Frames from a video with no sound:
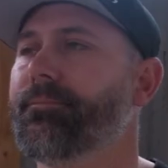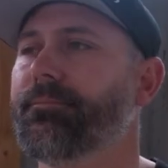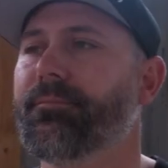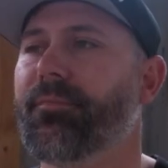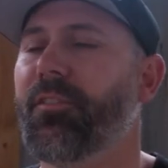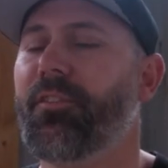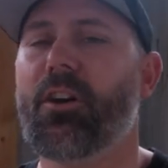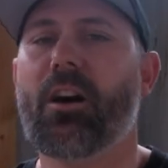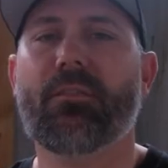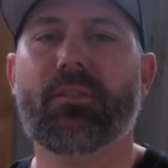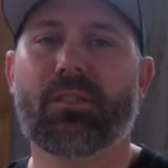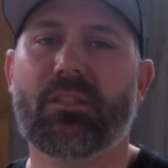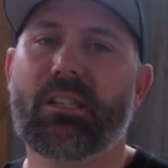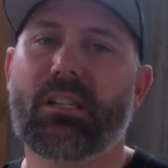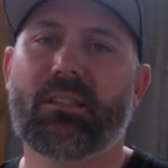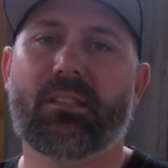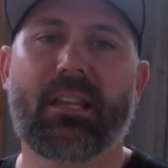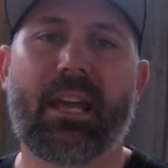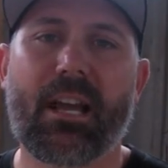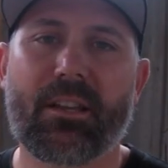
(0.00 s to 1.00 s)
5,000 or
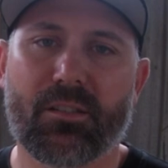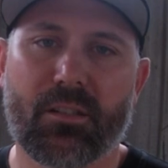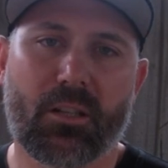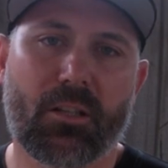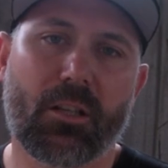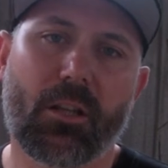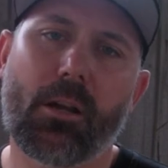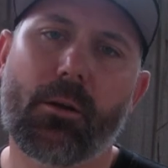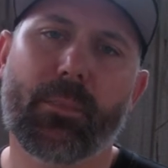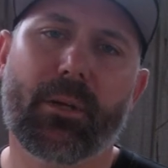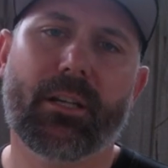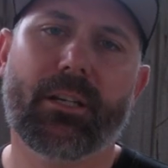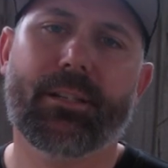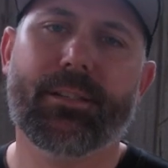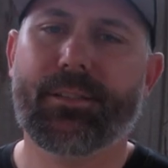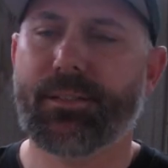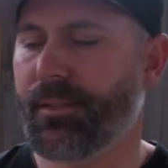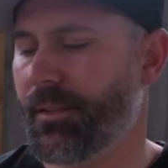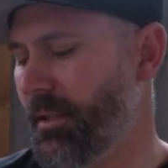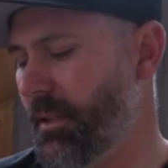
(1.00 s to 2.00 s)
6,000
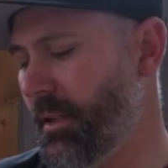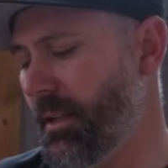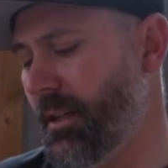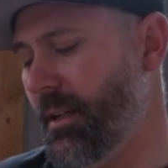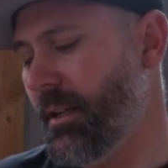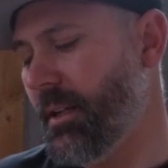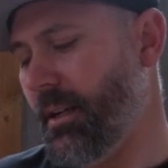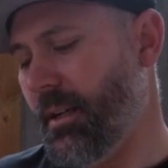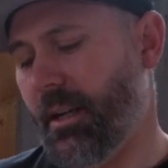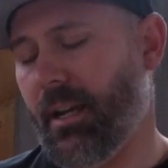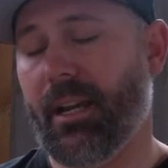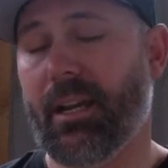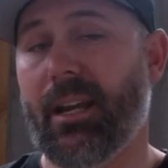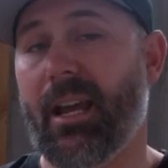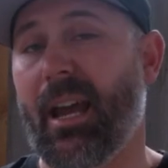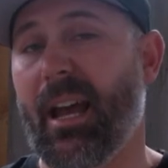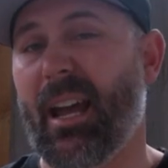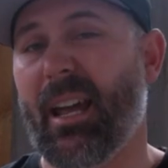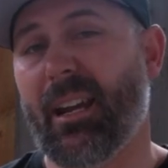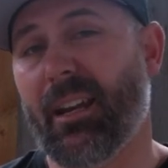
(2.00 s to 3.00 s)
kilometers, and
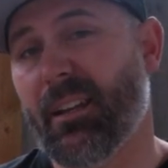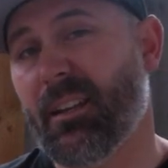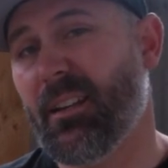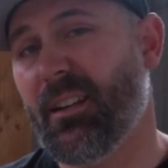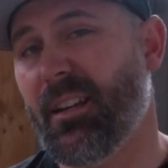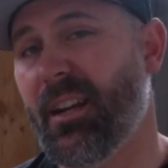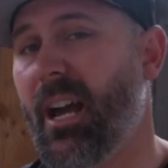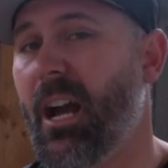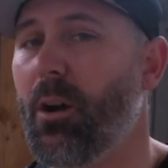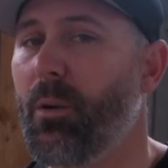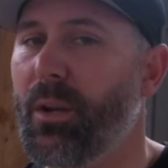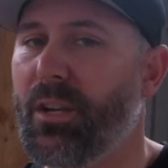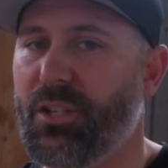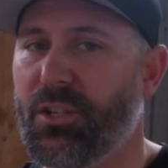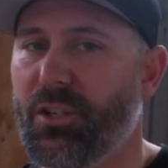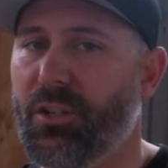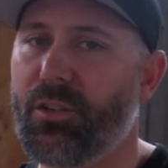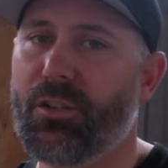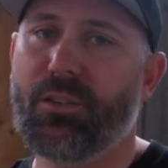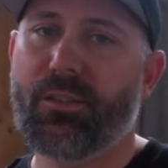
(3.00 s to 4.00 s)
had no
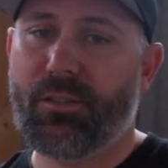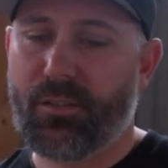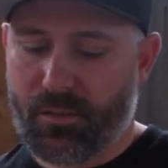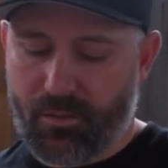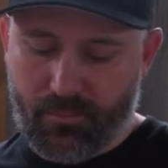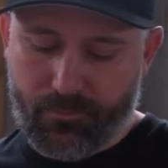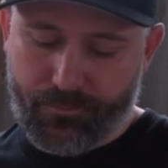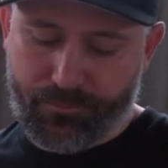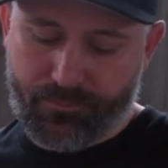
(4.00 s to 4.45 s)
issues.